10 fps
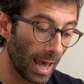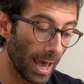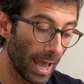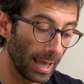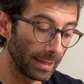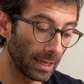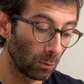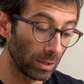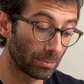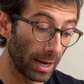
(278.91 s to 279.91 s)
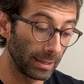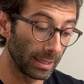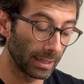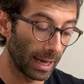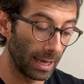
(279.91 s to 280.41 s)
And uh, with
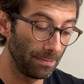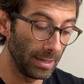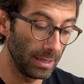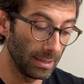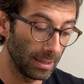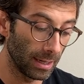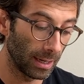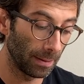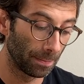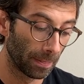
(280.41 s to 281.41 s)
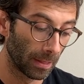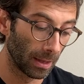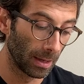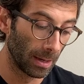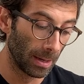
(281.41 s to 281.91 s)
branding, I mean uh,
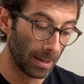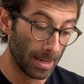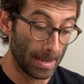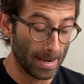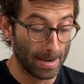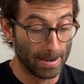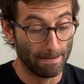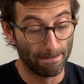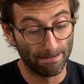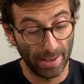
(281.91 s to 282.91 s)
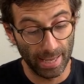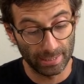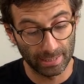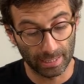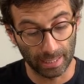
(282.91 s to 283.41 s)

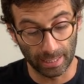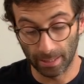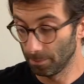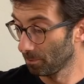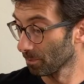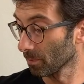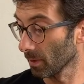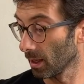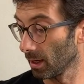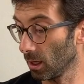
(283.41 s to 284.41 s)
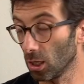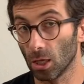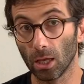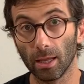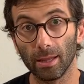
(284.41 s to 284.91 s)
basically
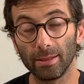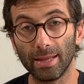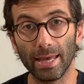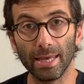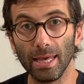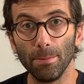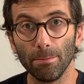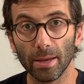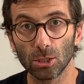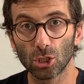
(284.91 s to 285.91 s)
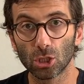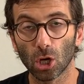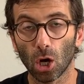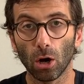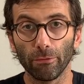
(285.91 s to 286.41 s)
the image
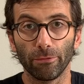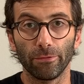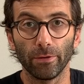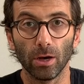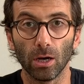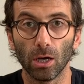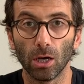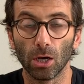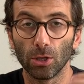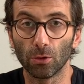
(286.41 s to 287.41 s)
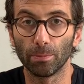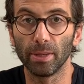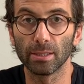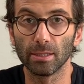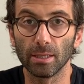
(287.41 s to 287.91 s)
of uh, uh, your
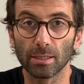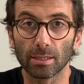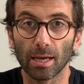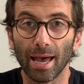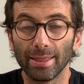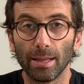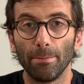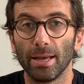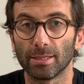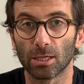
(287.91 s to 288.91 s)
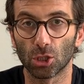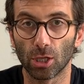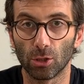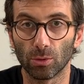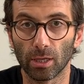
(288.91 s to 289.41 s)
business and the message
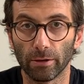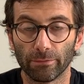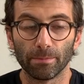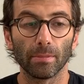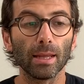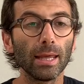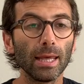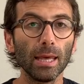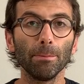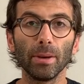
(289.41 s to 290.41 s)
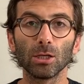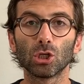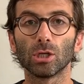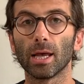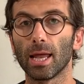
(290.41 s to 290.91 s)
that you give.
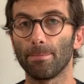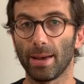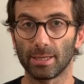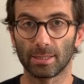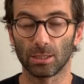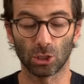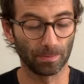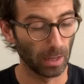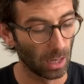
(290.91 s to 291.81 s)
Image and message.